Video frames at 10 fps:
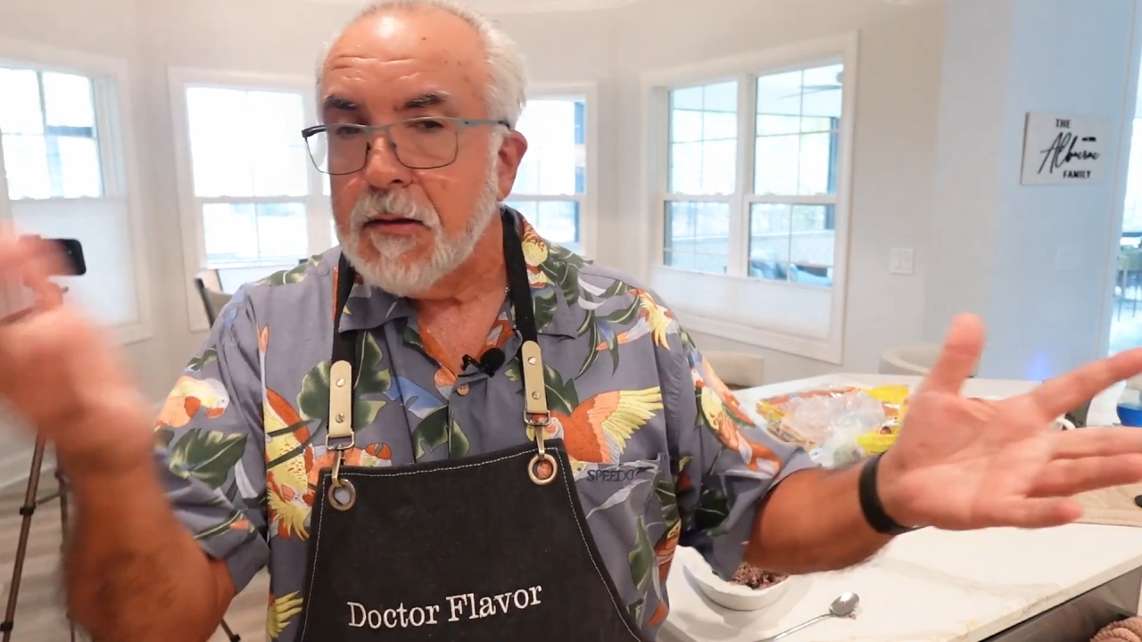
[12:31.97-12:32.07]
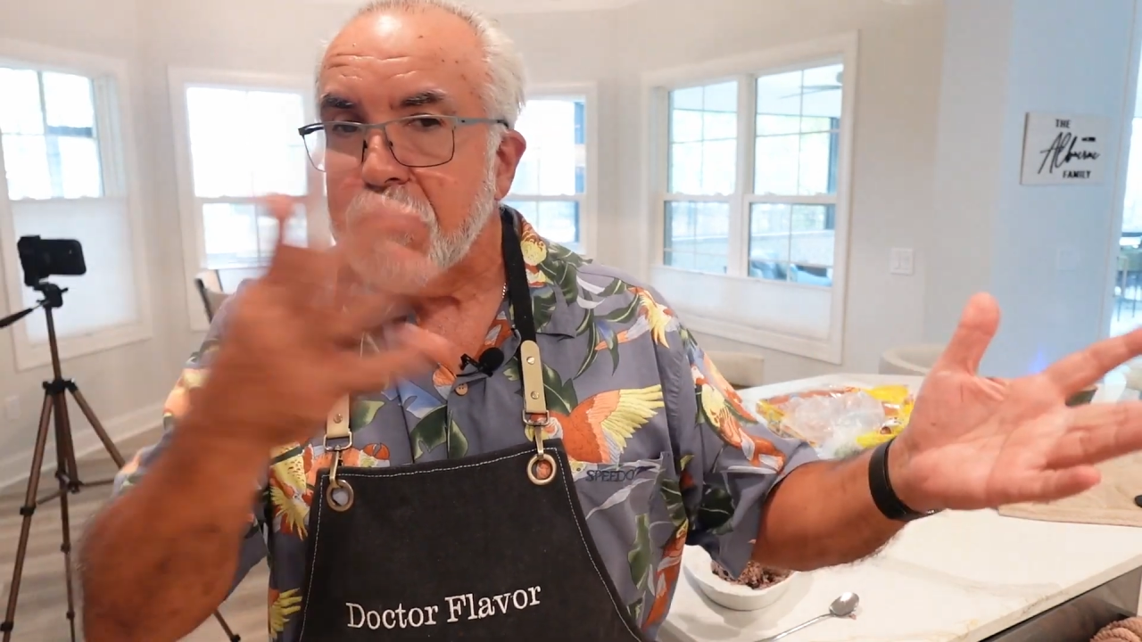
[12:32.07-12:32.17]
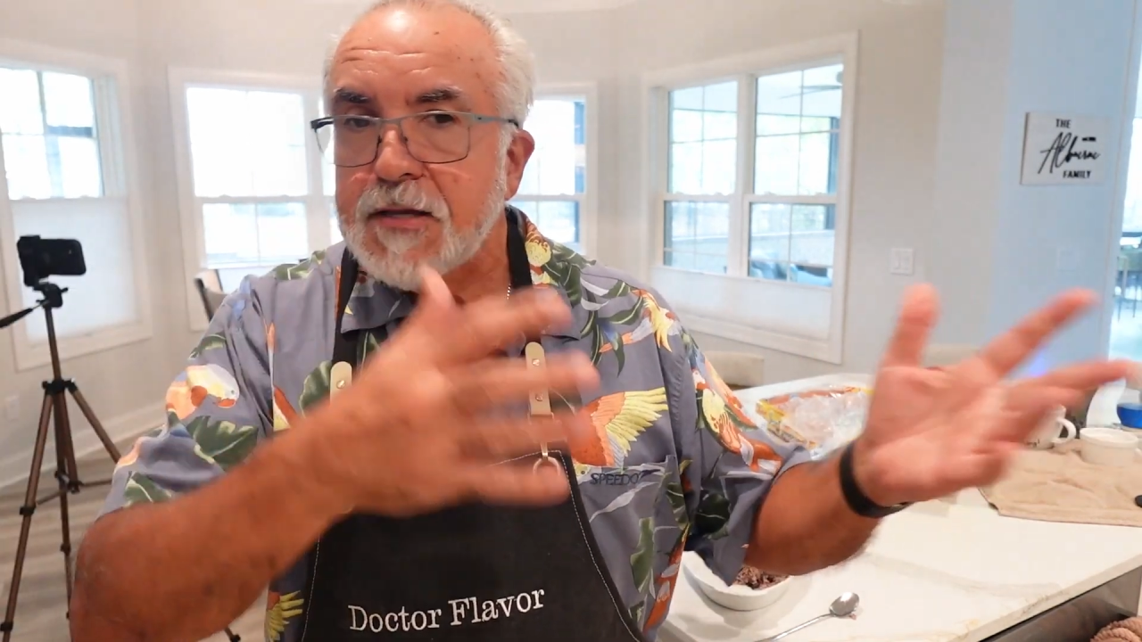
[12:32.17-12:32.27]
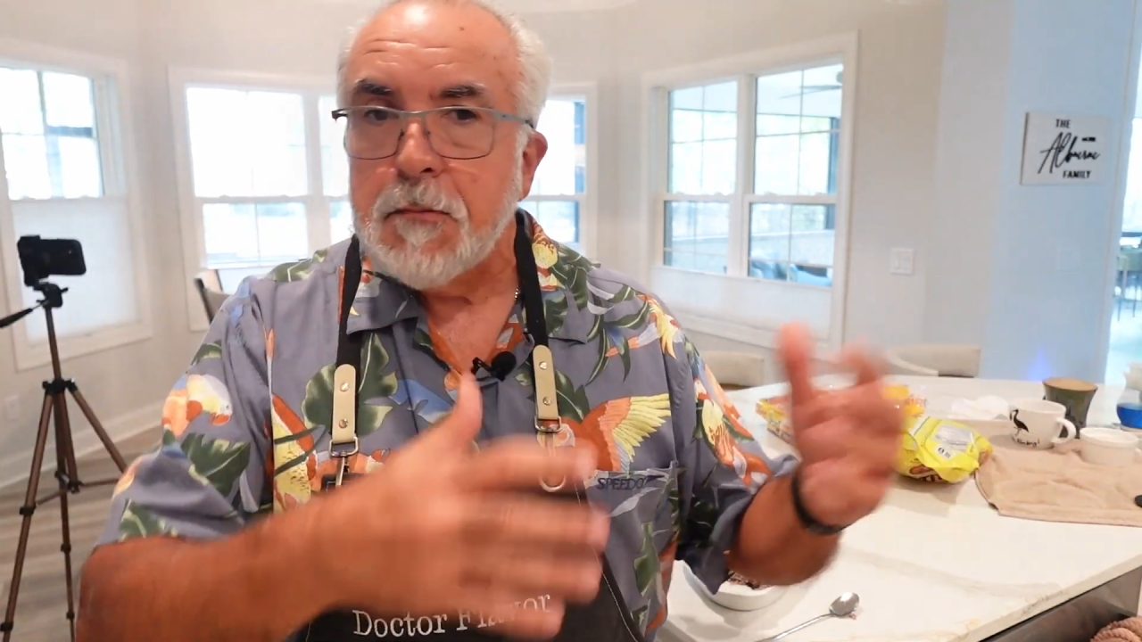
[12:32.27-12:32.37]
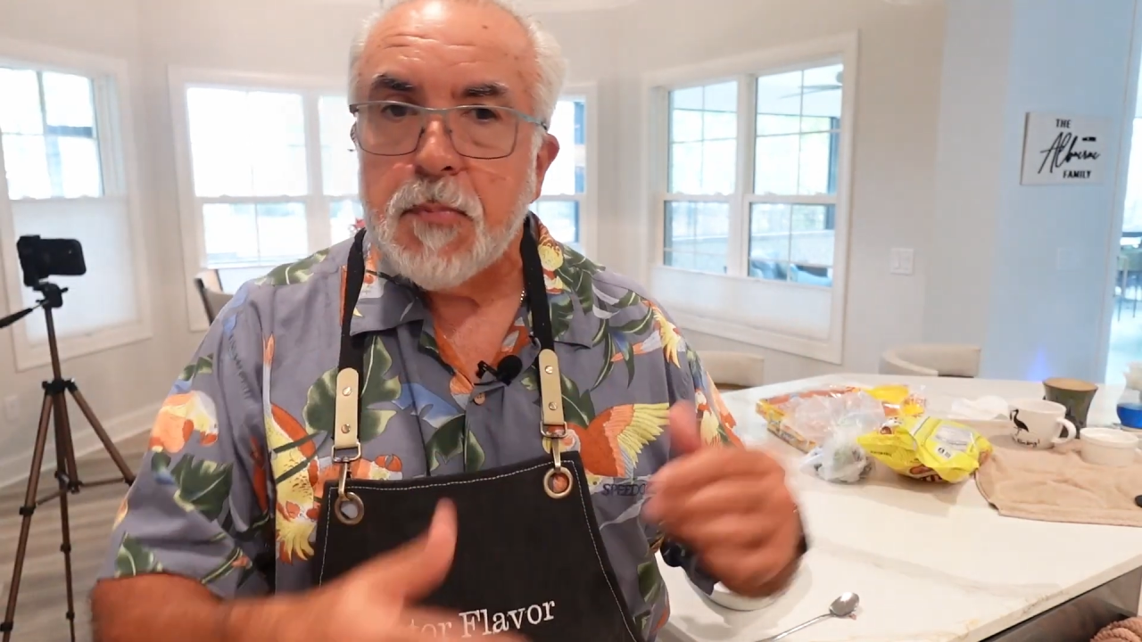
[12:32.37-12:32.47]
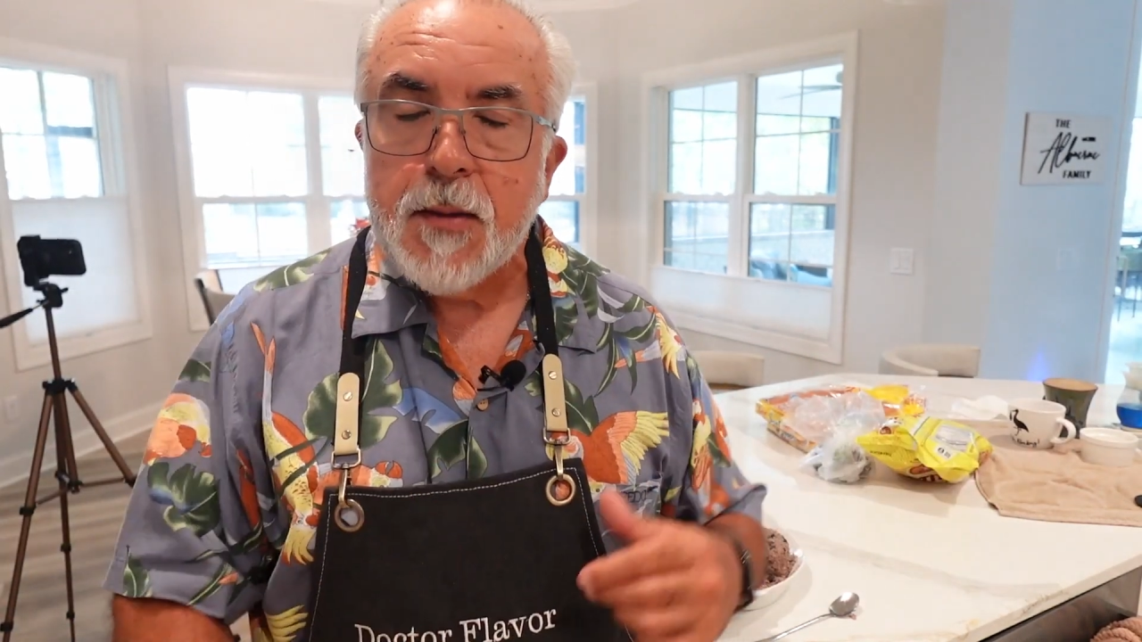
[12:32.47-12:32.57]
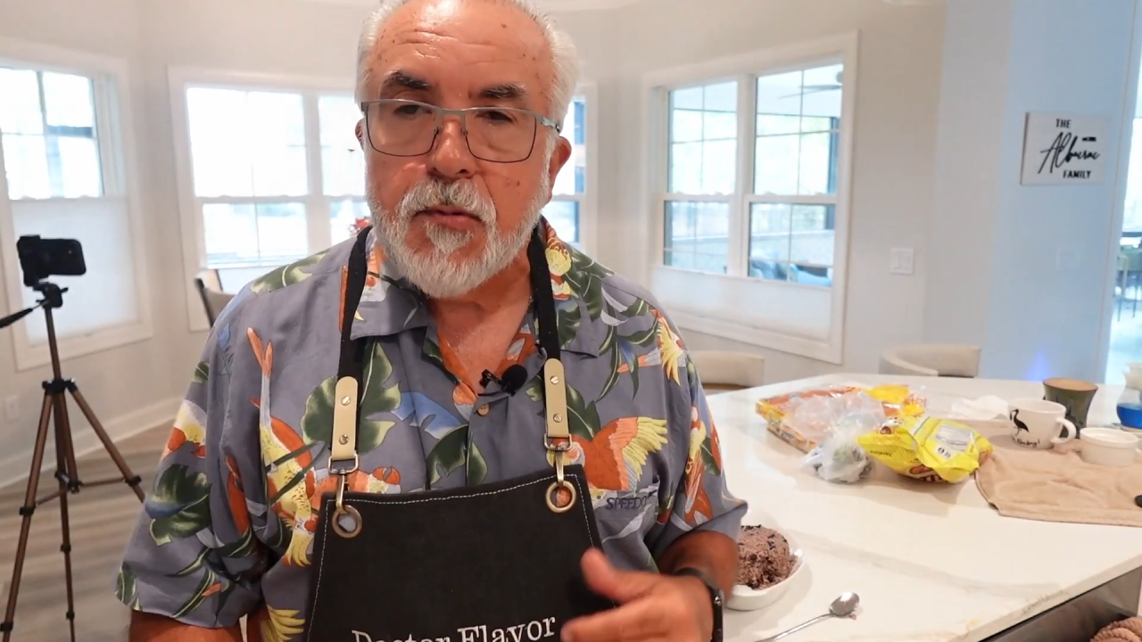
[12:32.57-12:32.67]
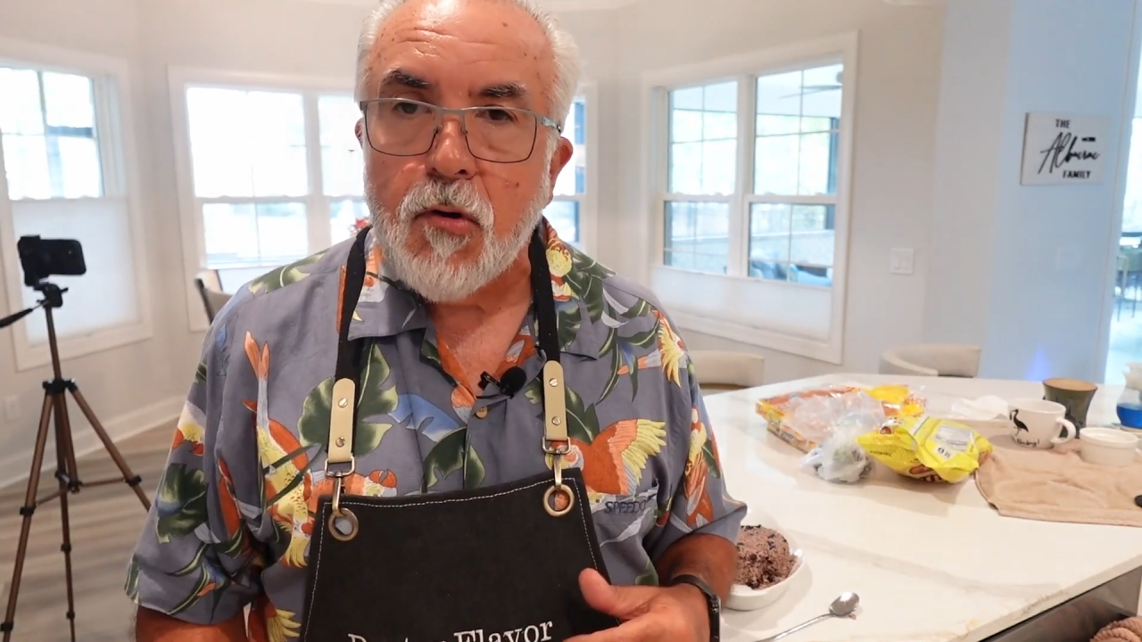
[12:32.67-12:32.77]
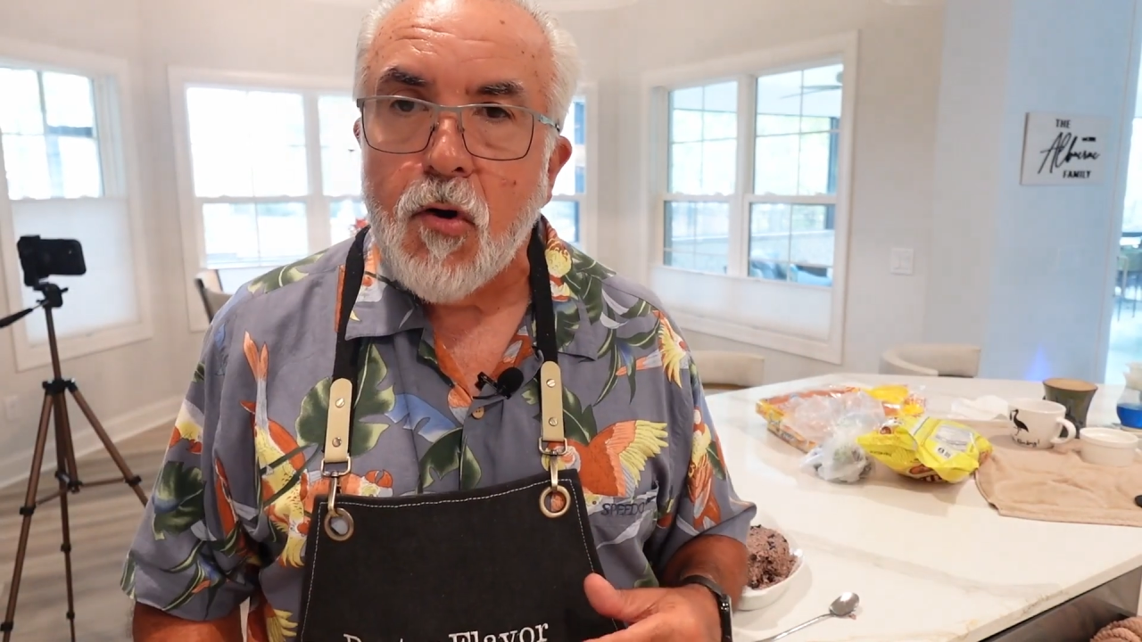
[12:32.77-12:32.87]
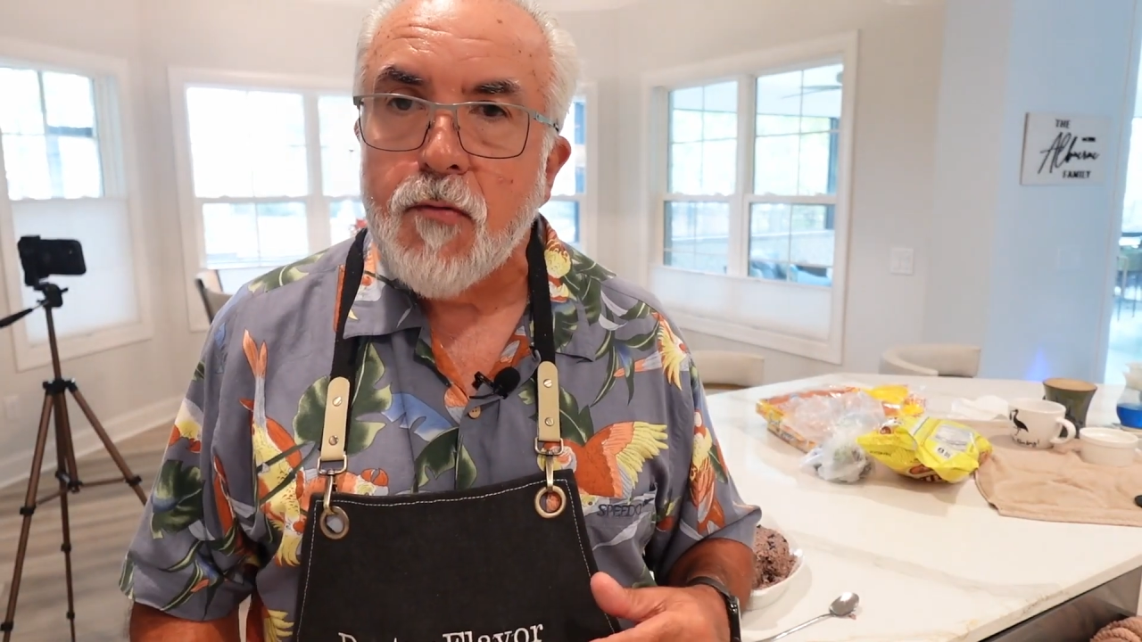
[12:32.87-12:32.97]
send
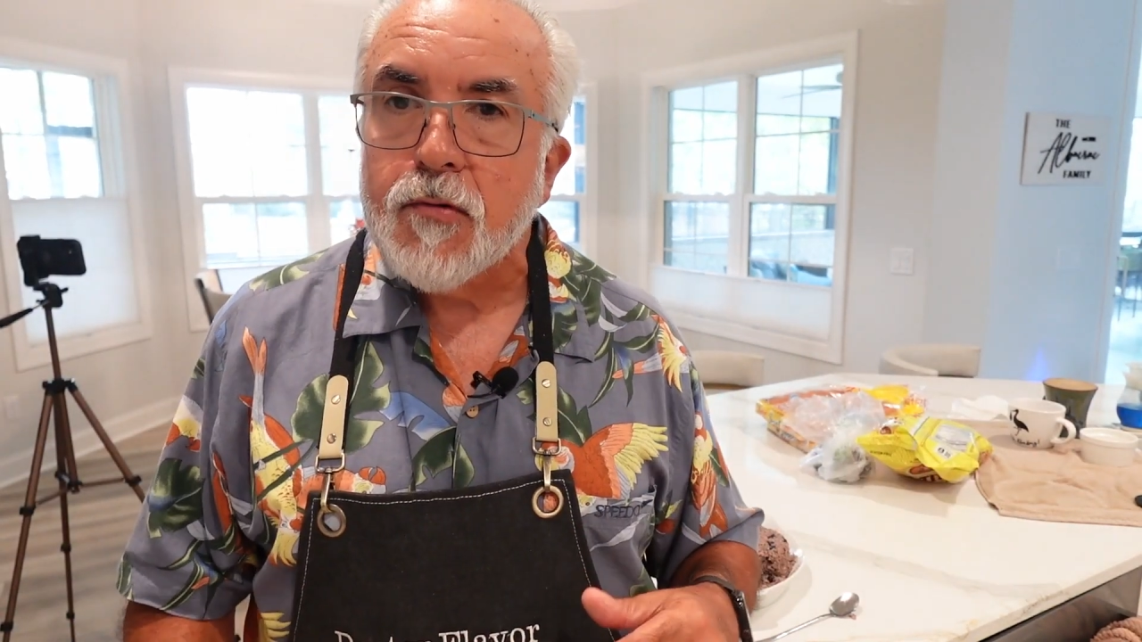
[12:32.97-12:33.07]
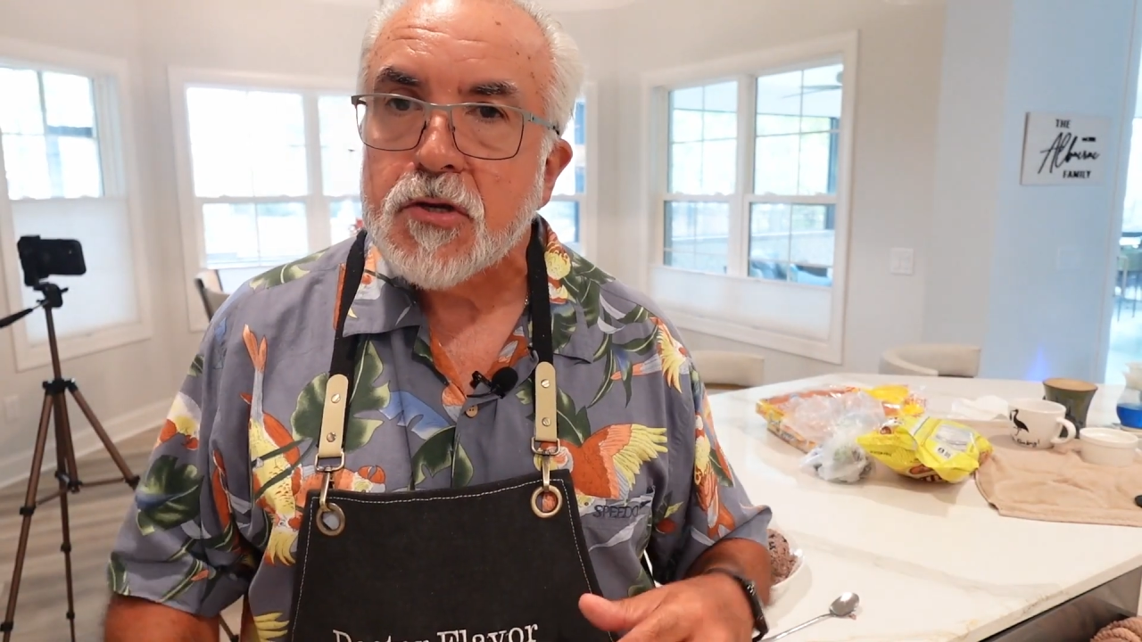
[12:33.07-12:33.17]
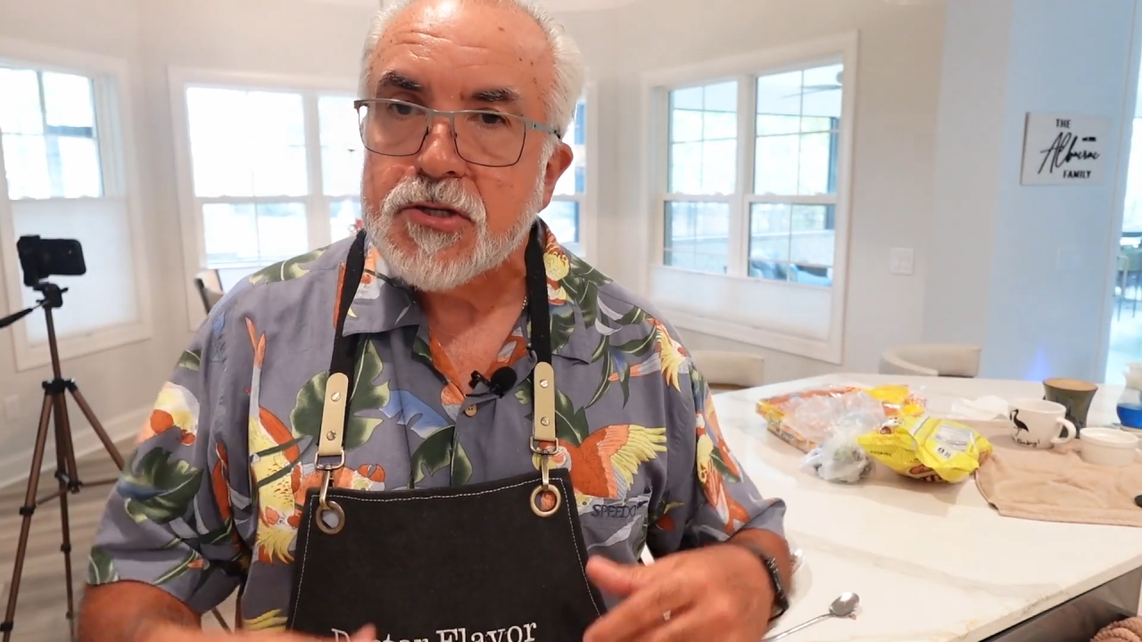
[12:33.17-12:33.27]
people over,